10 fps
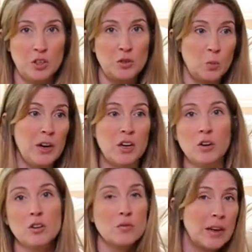what
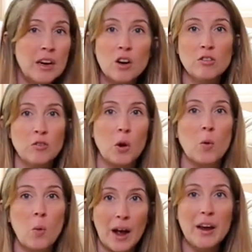you're here
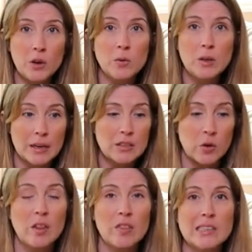for, why you clicked
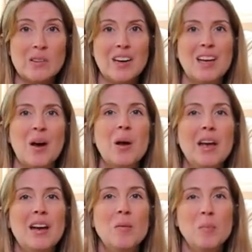on this video.
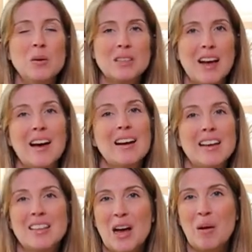Post that
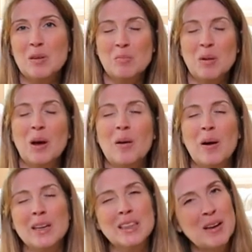in the comments below.
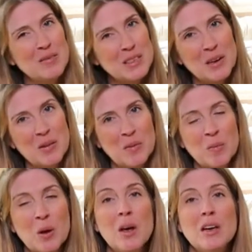I'd love to hear from
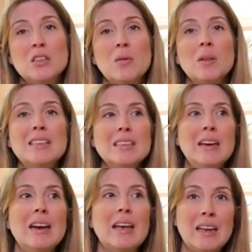you. So let's
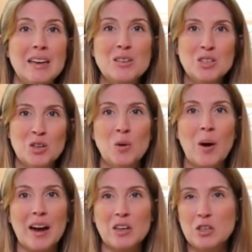get into
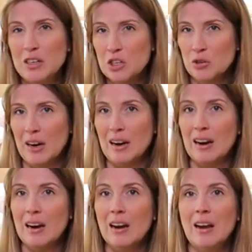actually
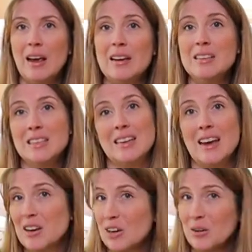training a
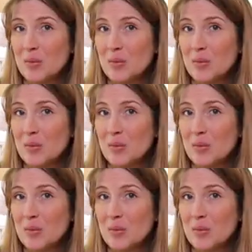stay cue.